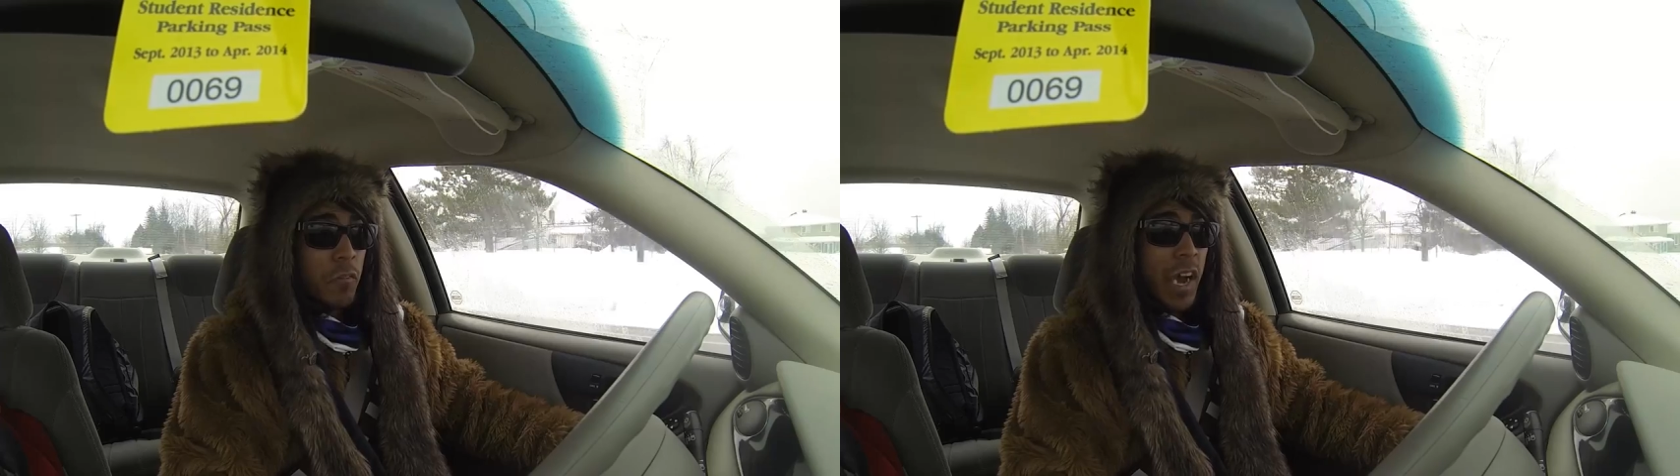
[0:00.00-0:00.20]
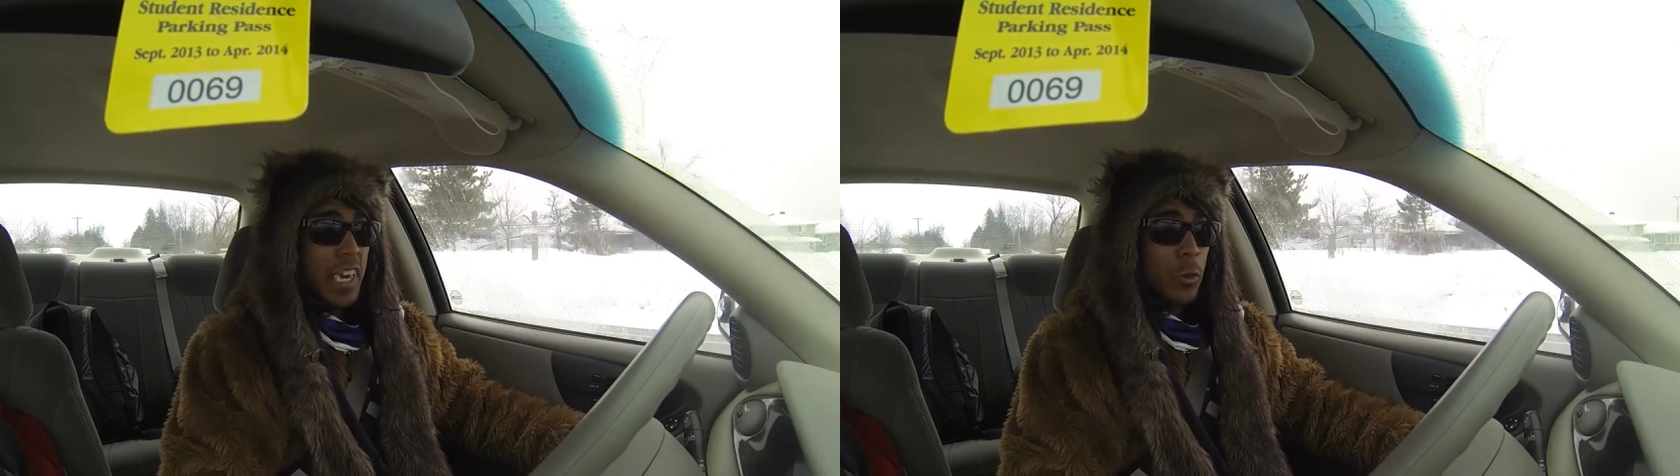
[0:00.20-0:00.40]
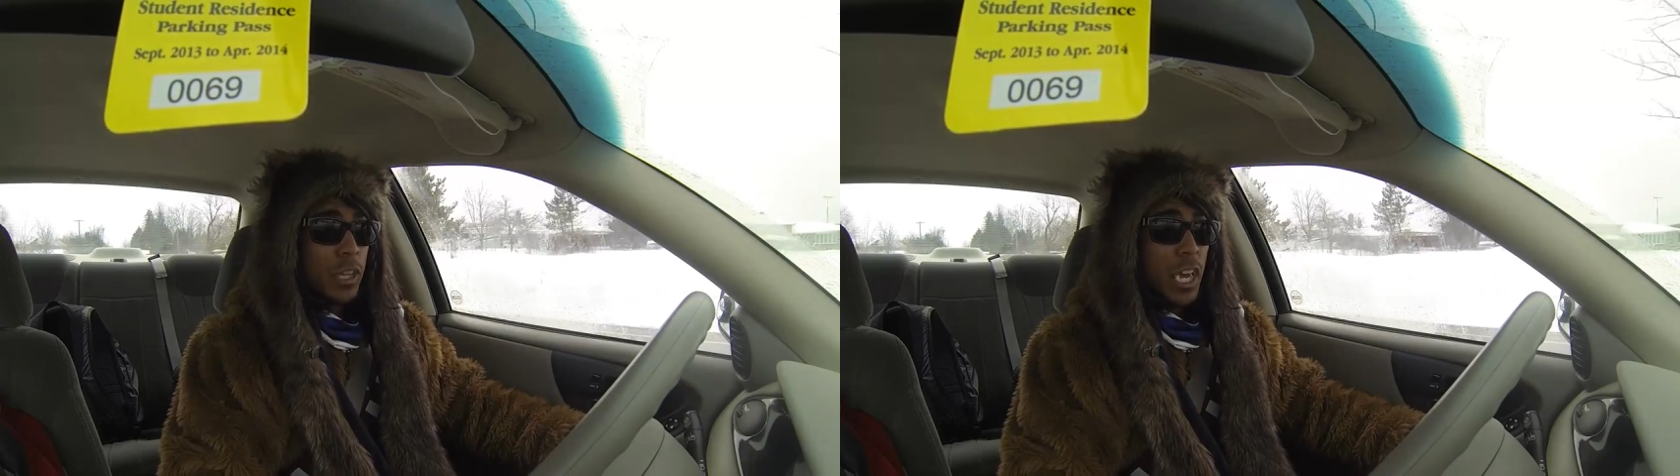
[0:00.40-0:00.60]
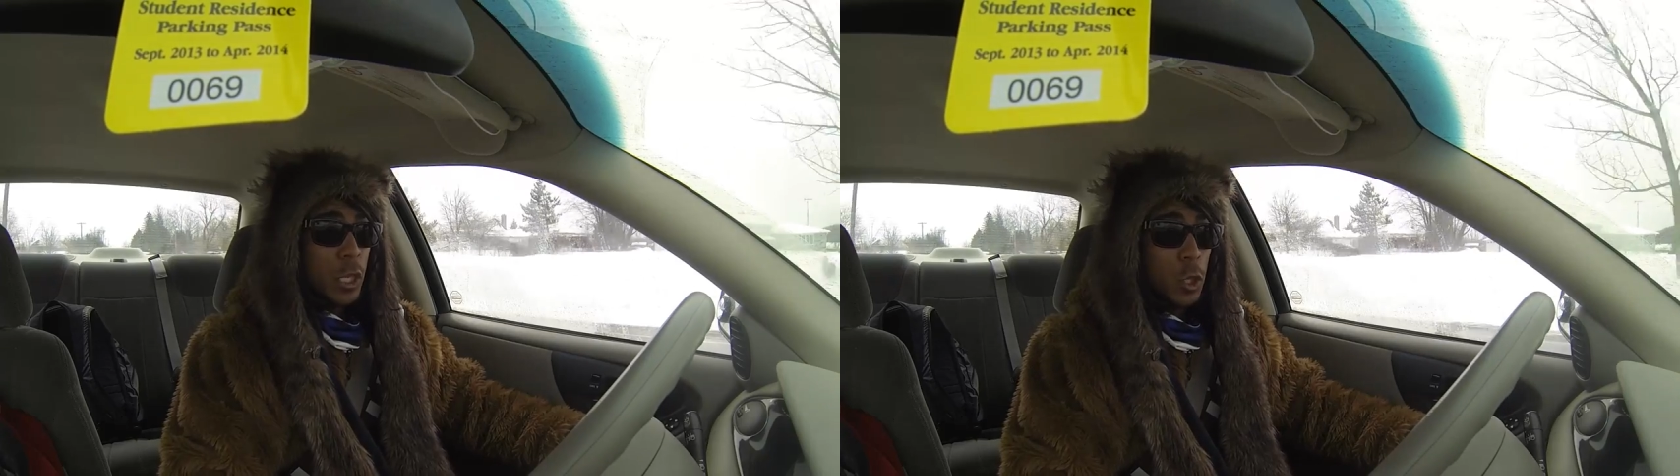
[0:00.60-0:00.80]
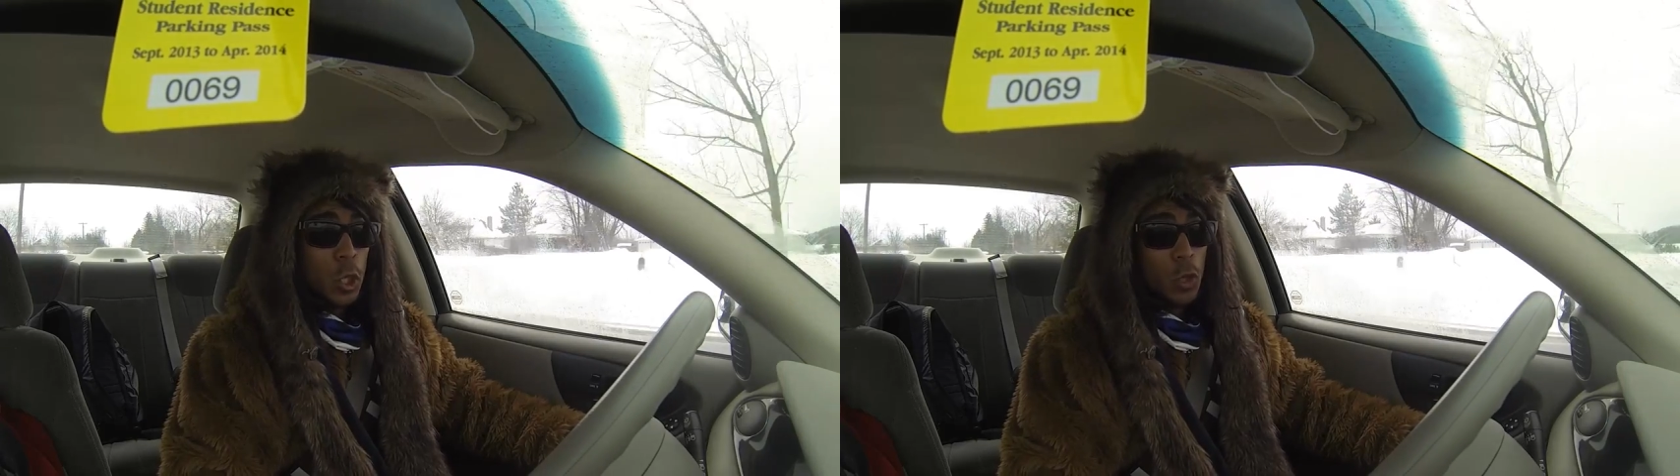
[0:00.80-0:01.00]
find out that
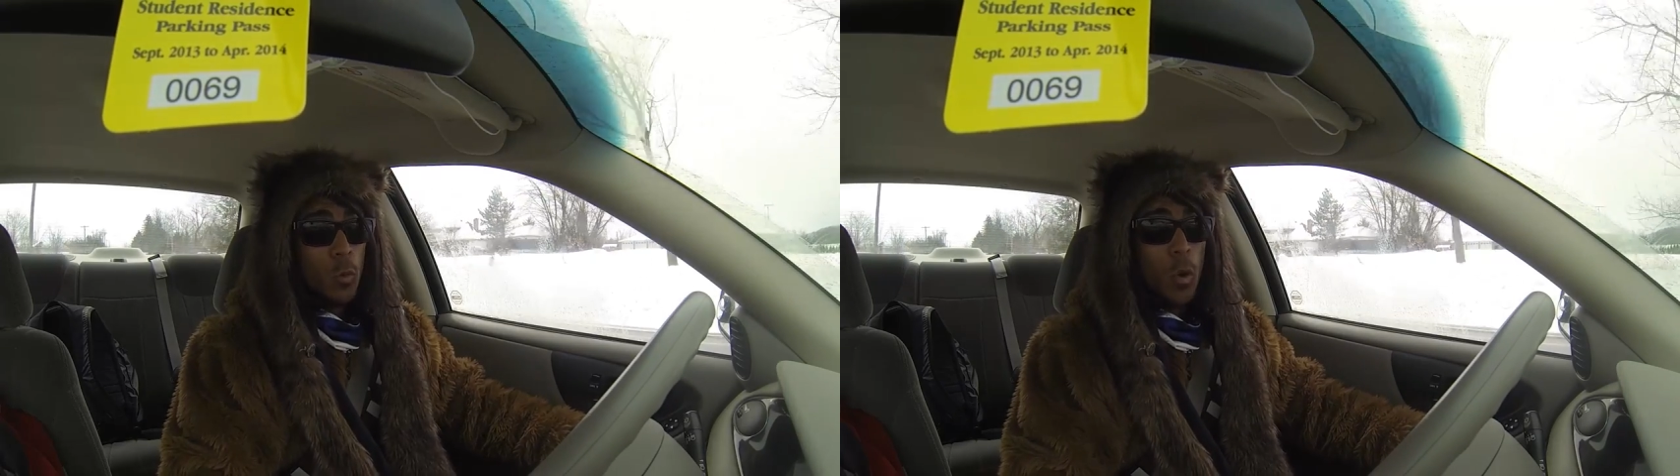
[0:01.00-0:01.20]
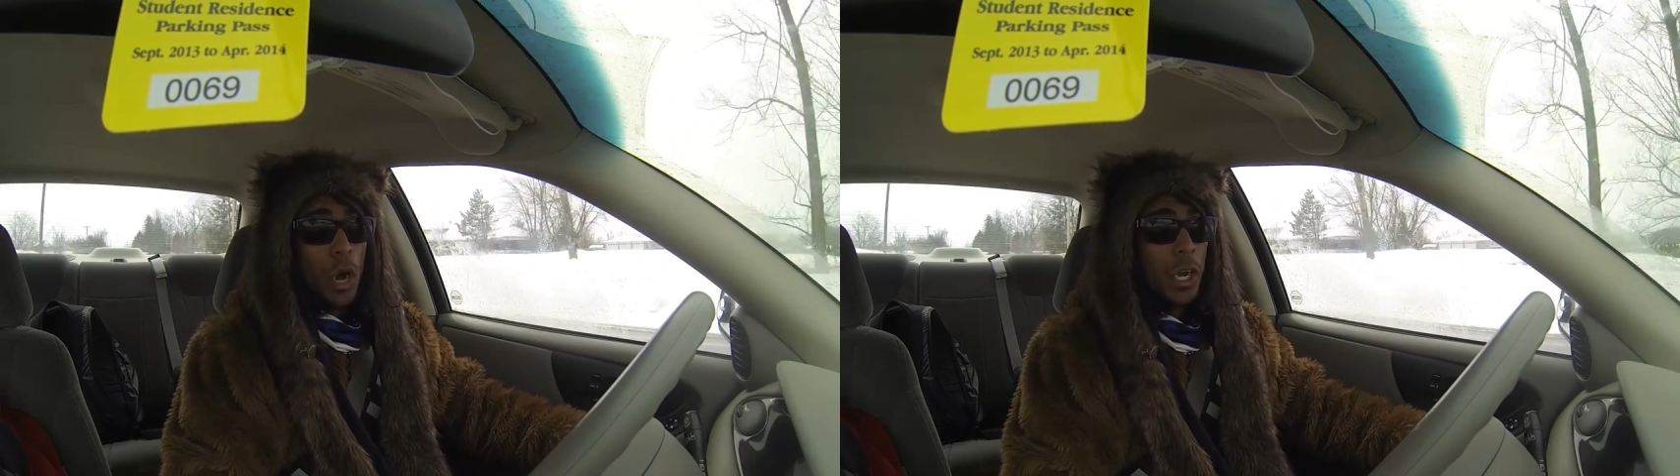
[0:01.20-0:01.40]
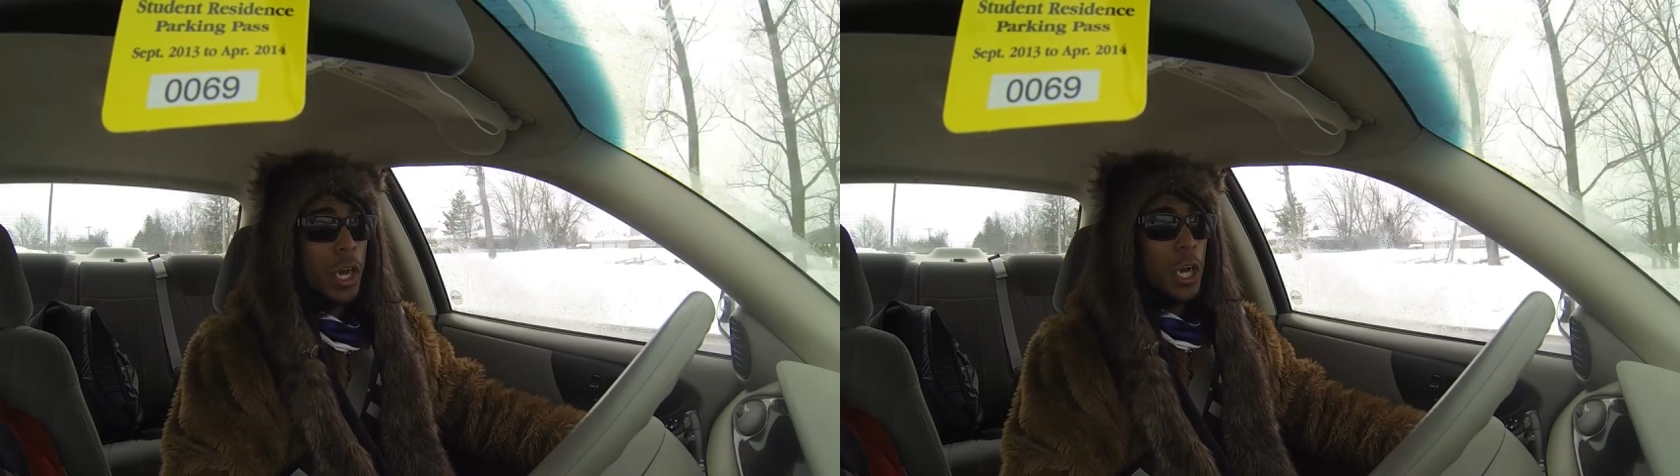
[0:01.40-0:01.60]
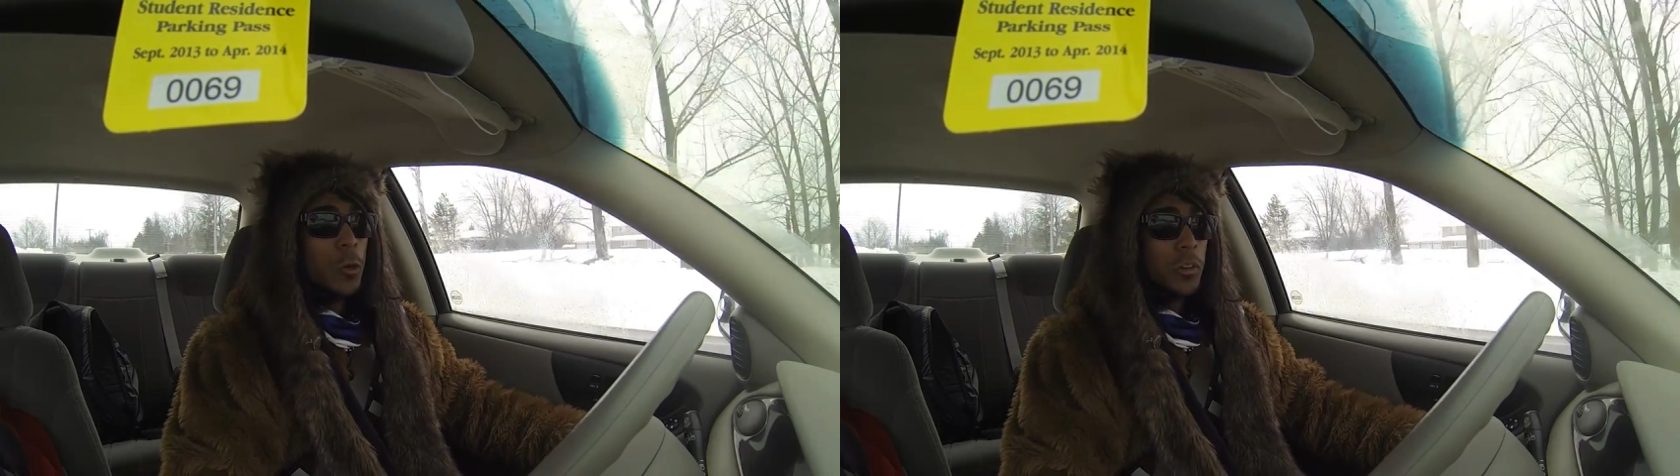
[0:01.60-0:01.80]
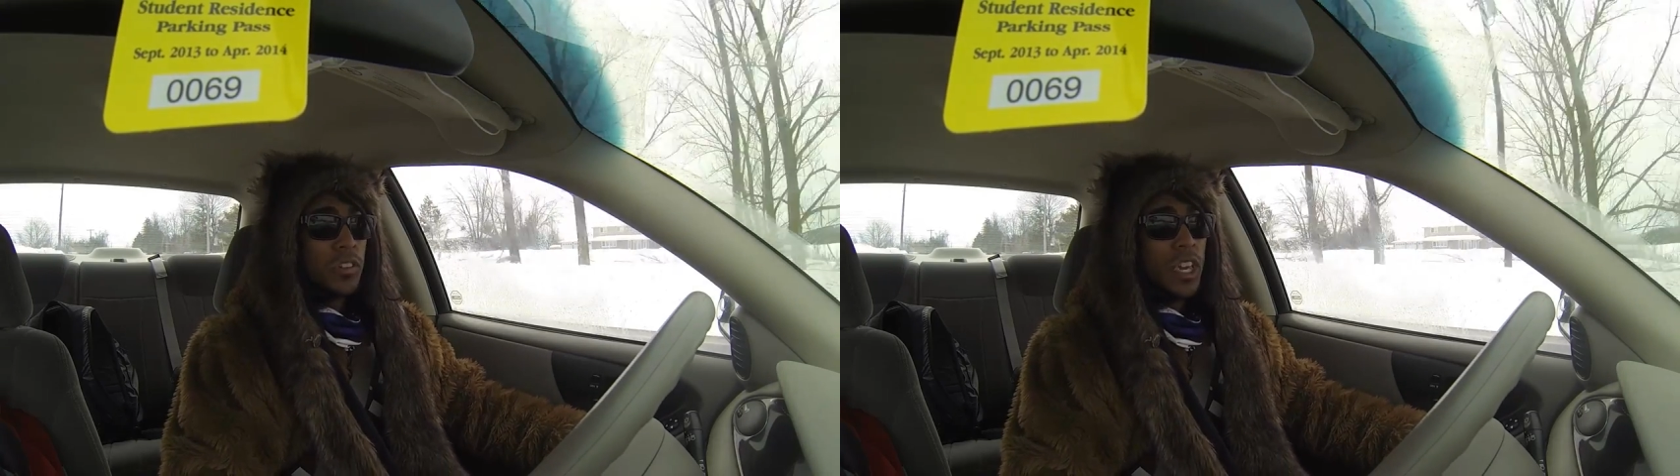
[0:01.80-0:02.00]
you're the one
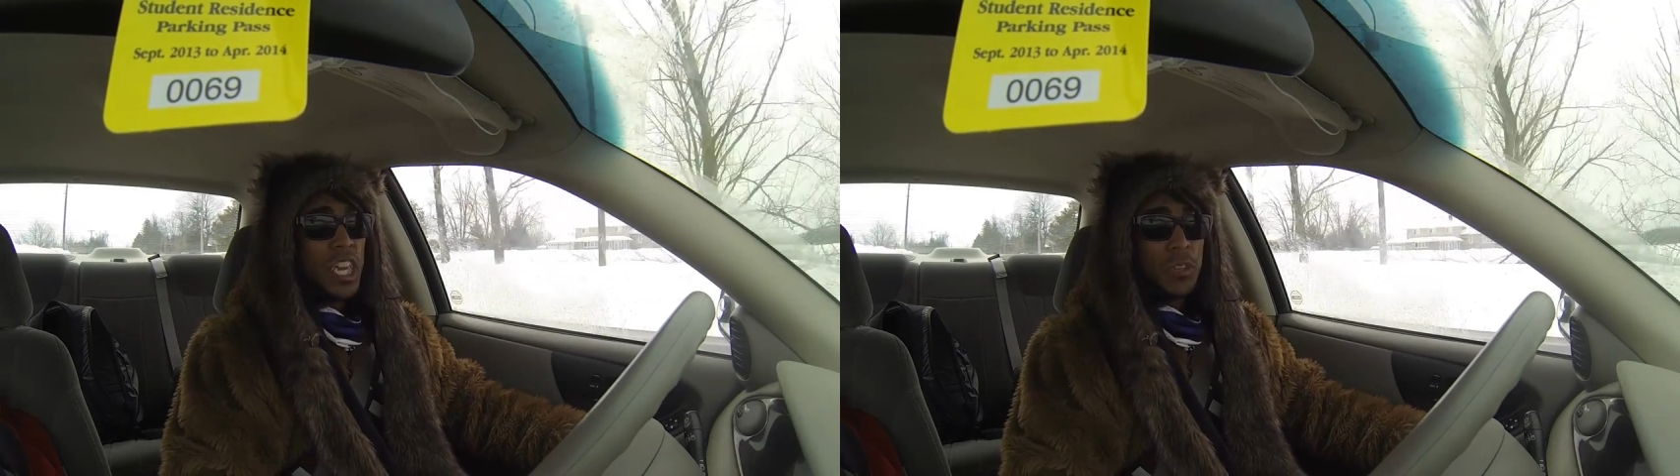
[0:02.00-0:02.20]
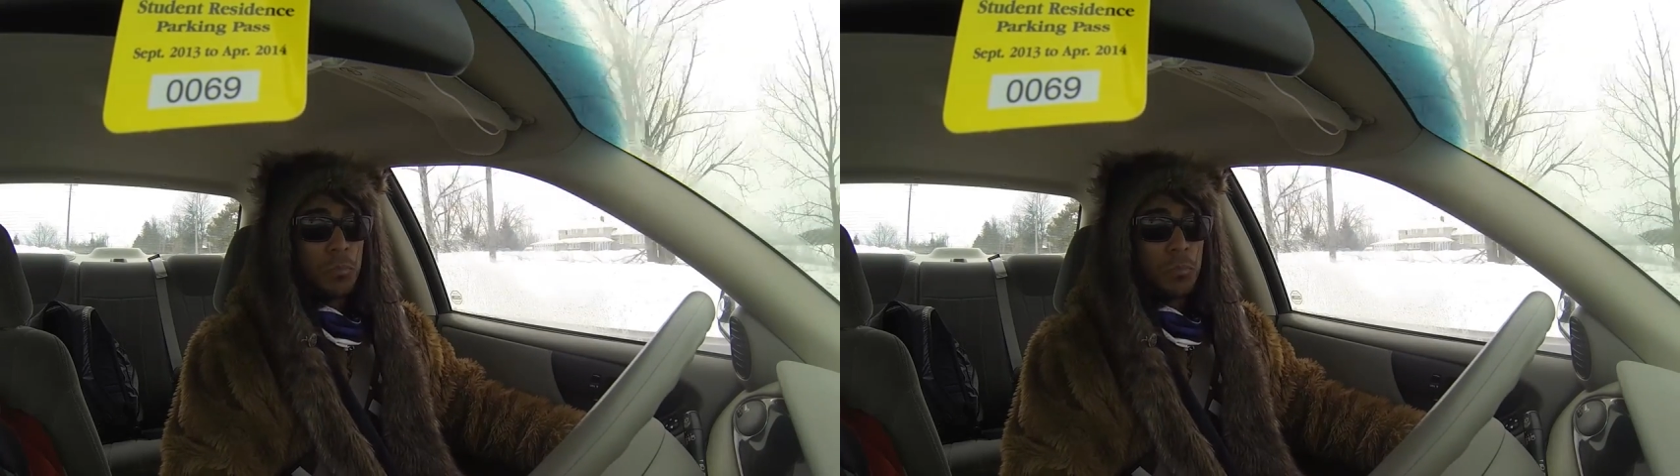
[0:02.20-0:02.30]
who decided to